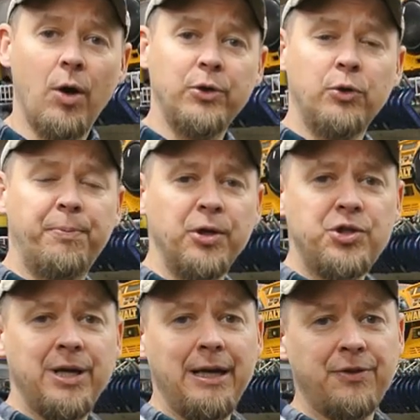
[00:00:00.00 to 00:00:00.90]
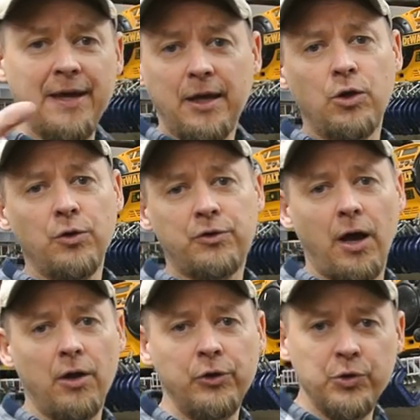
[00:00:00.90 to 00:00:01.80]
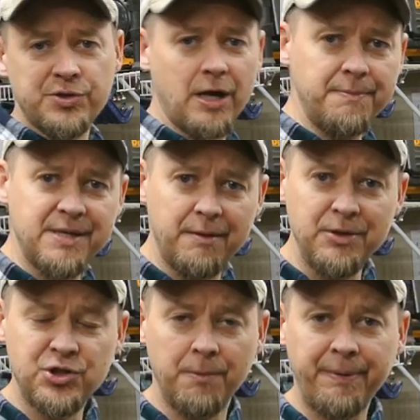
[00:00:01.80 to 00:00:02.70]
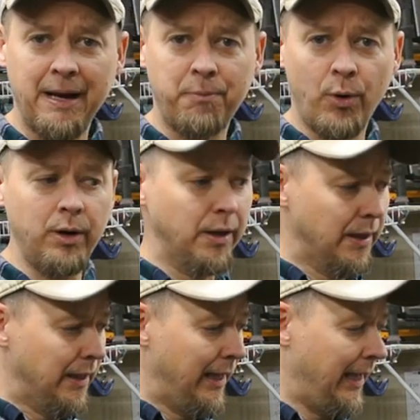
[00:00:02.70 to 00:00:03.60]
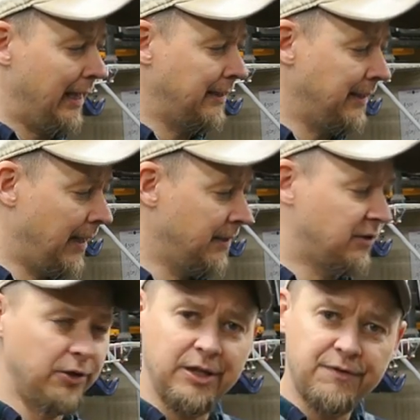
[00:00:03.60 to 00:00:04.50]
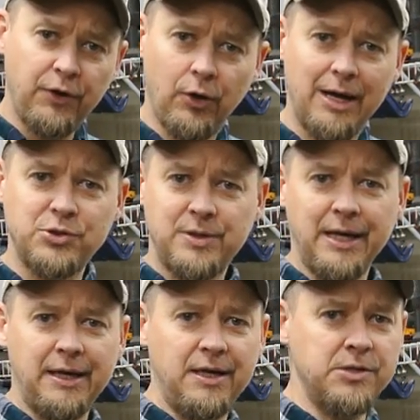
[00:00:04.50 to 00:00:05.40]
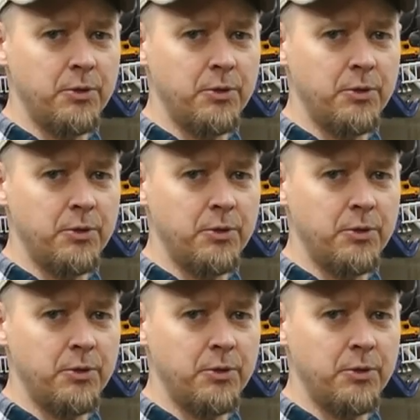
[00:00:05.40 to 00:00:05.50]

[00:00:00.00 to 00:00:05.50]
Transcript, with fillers: I do appreciate it. Thank you to all the new subs that have been jumping on board. And uh, until the next video, guys, you take it easy.